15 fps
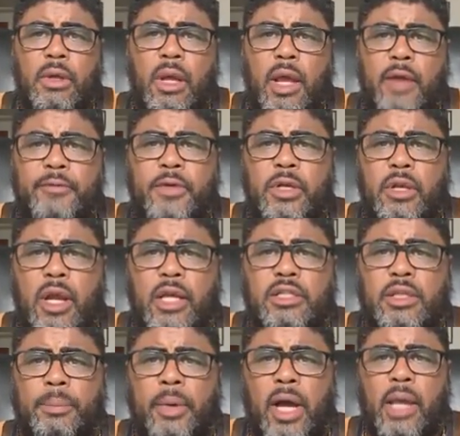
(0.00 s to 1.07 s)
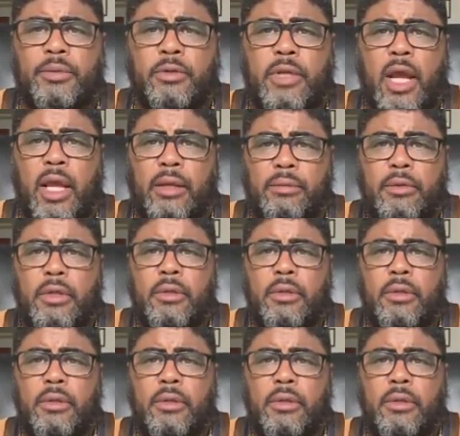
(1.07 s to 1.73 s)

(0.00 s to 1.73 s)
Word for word: Every day is a Bible day.